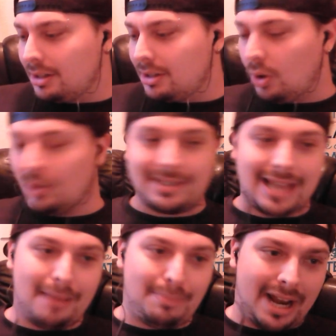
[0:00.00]
Colts
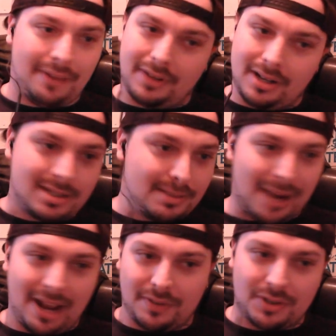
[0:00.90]
at Panthers. The
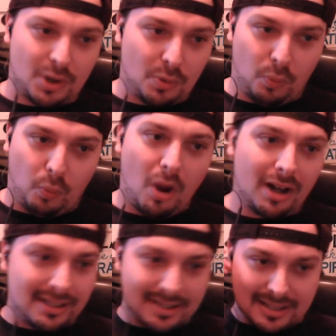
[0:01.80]
Panthers are
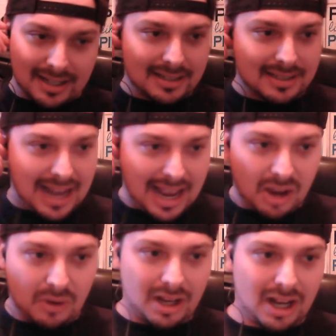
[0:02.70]
1-6 now.